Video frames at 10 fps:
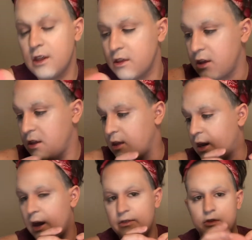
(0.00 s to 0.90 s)
thing that
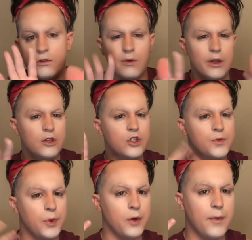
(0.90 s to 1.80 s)
I find really interesting
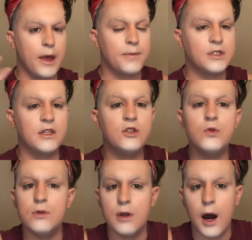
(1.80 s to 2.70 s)
about their makeup is they do
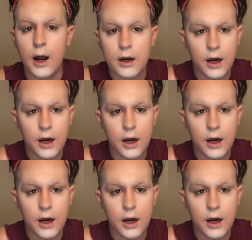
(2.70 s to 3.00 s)
not